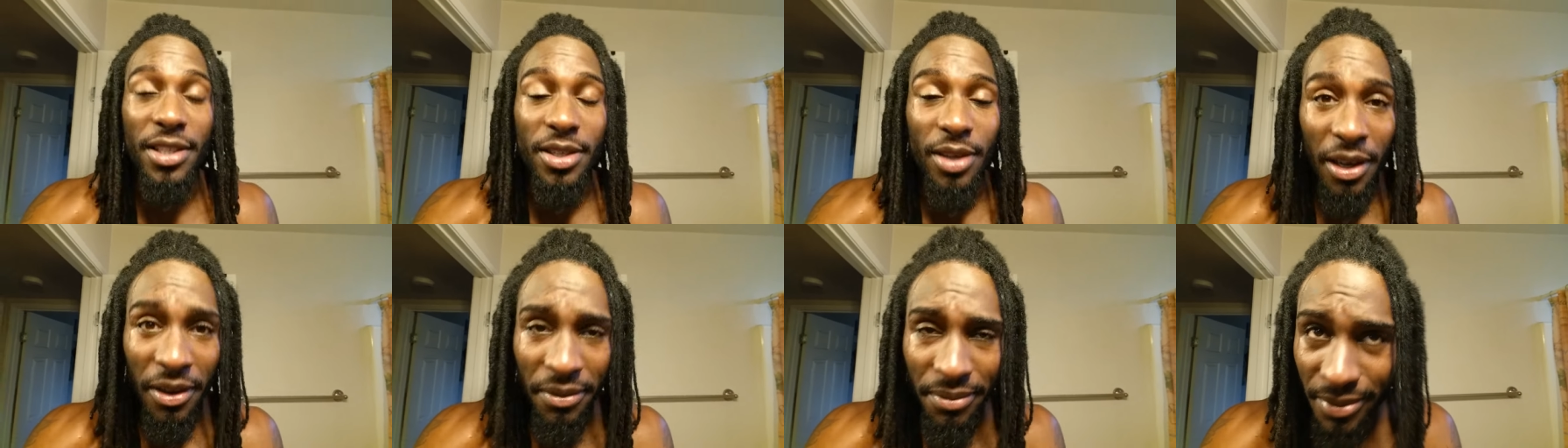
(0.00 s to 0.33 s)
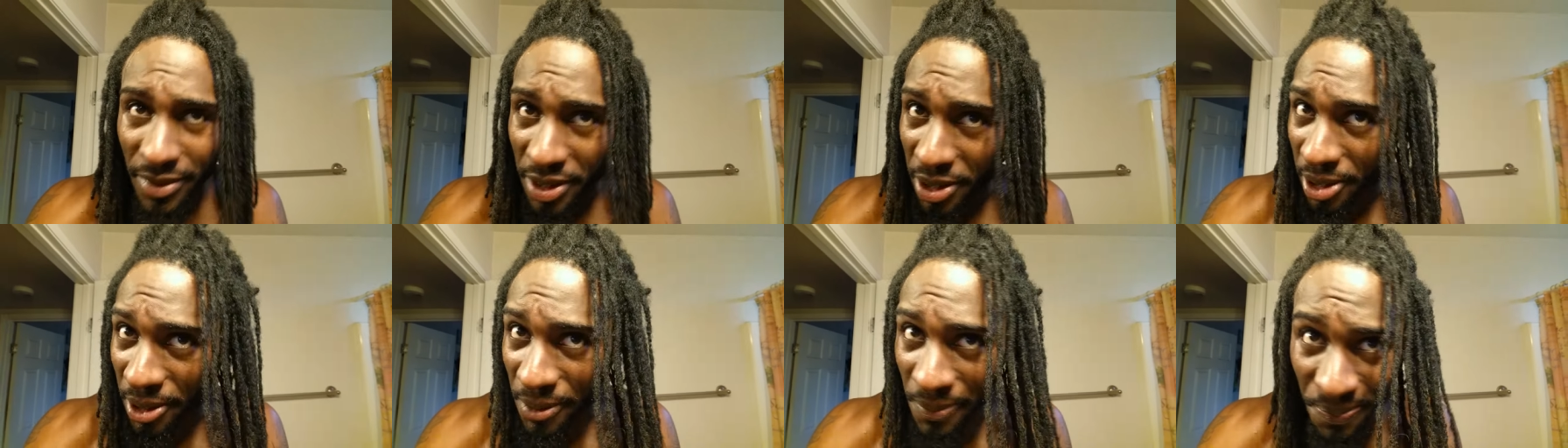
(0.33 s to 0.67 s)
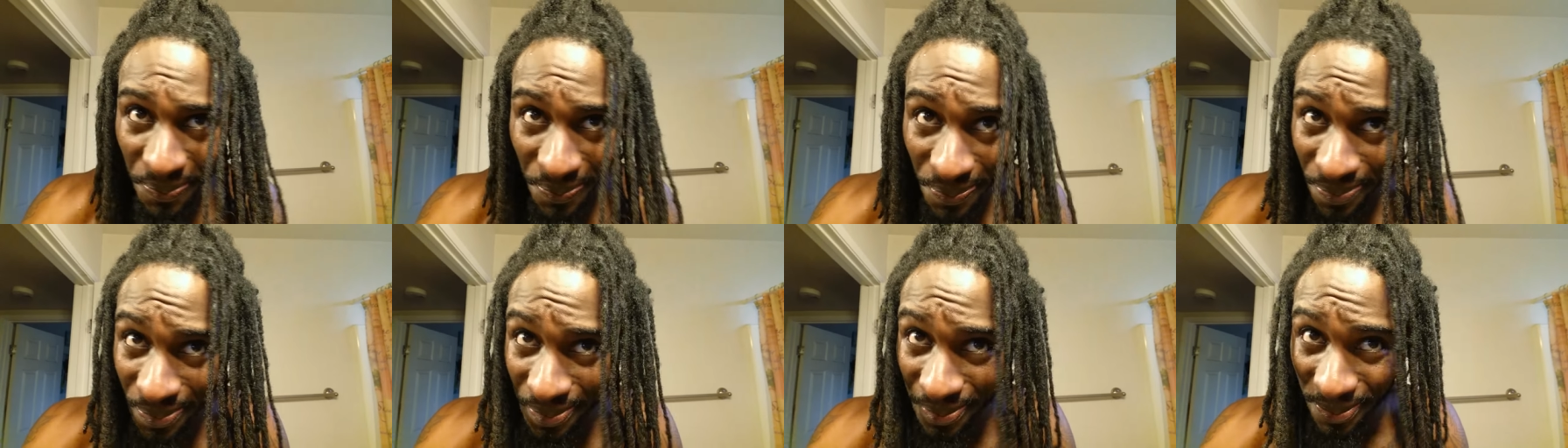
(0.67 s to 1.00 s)
So, you
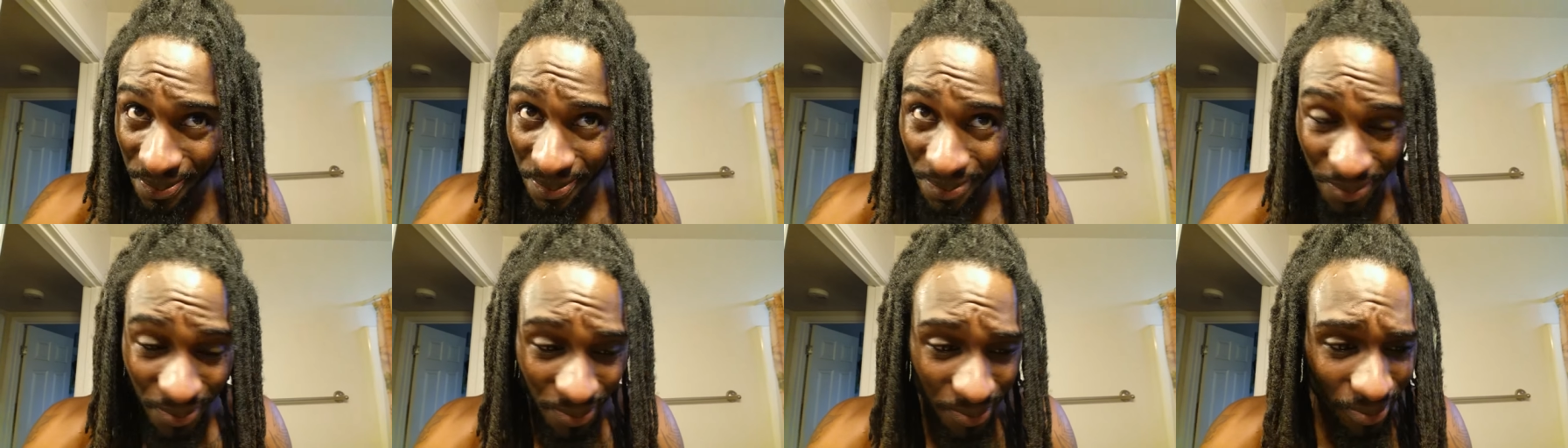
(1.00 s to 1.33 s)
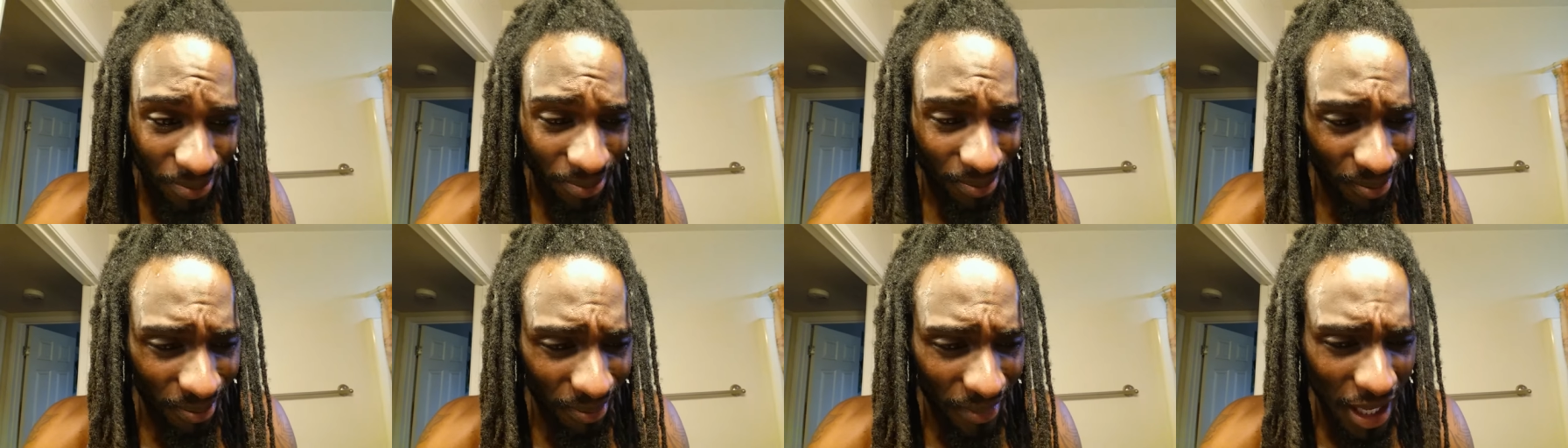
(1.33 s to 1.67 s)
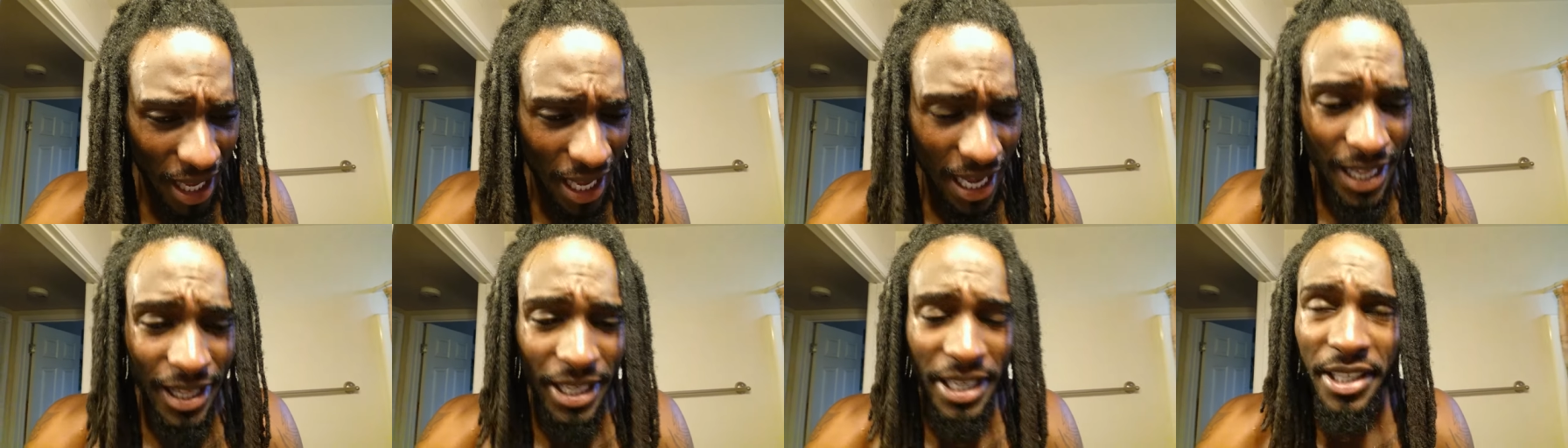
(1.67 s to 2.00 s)
know,
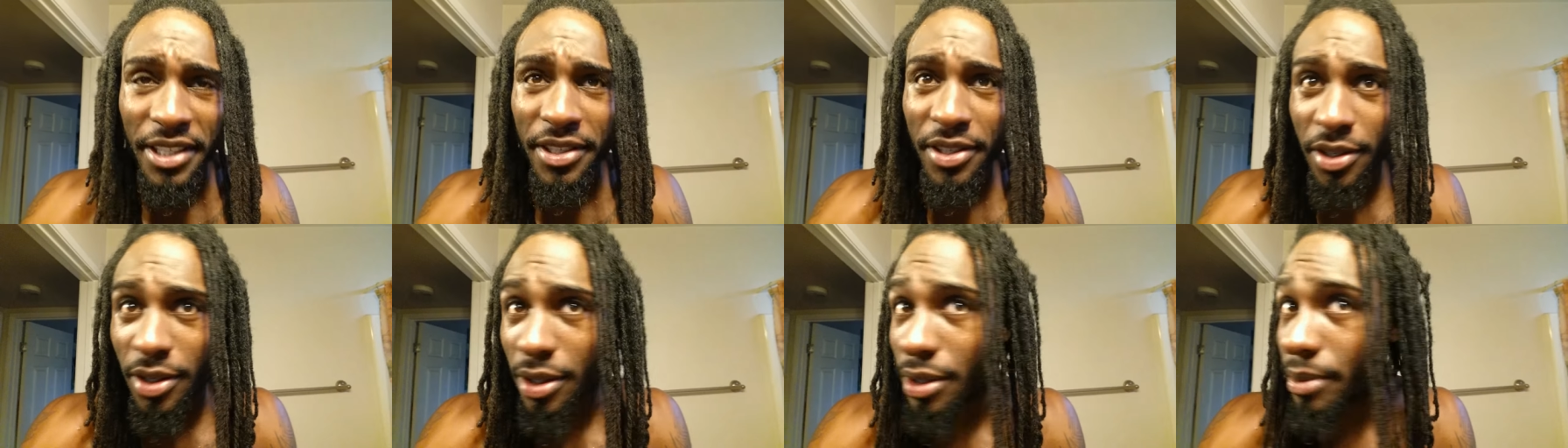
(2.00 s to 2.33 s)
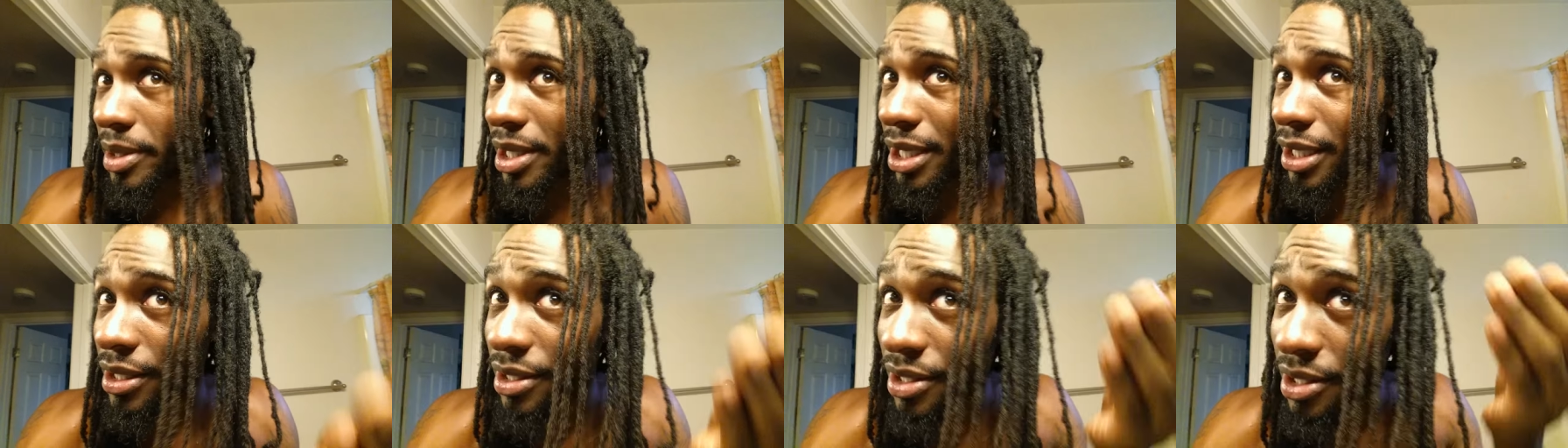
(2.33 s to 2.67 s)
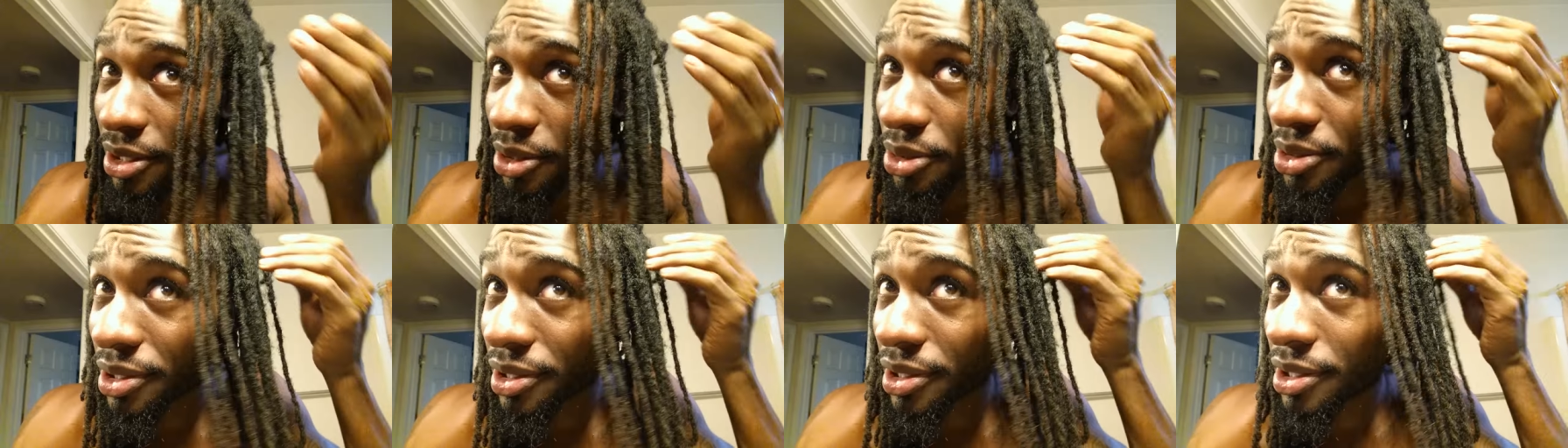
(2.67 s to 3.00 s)
I think this is going to be a good
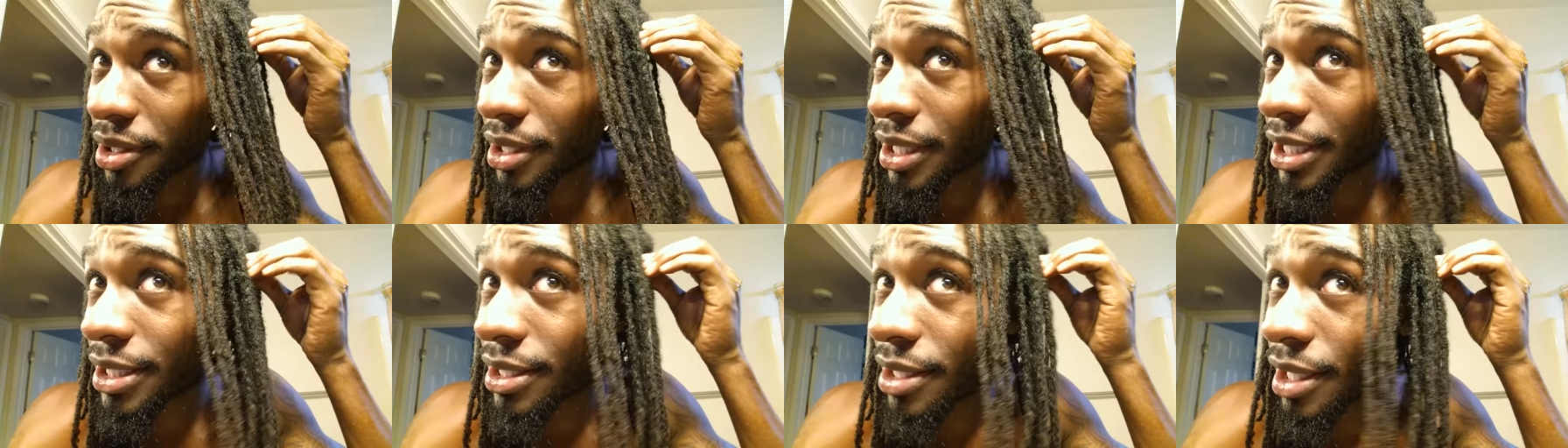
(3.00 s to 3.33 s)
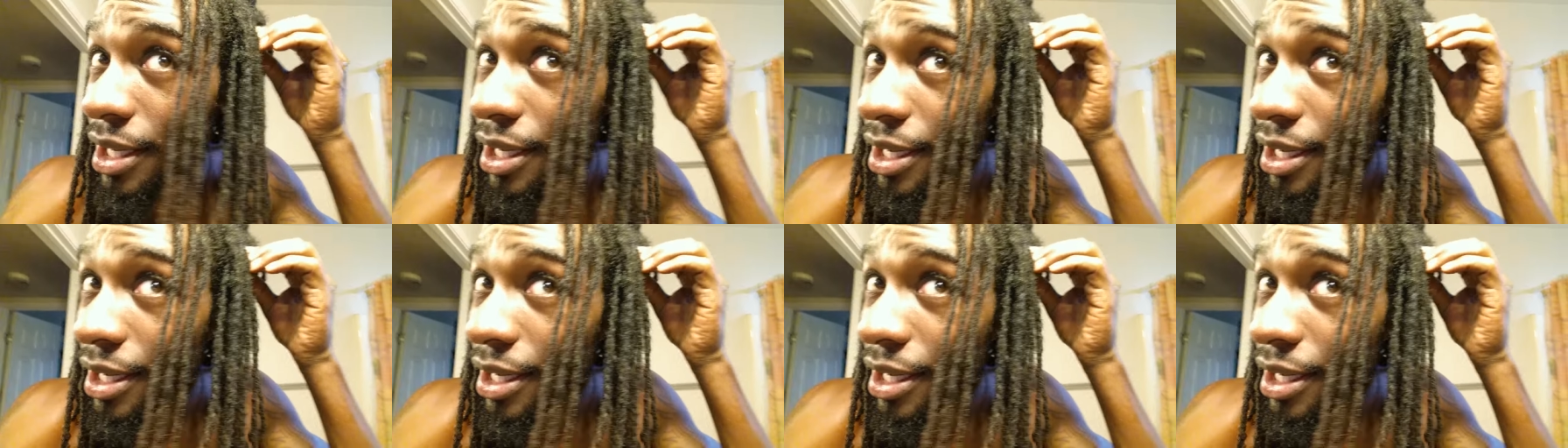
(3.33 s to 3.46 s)
solution. So let's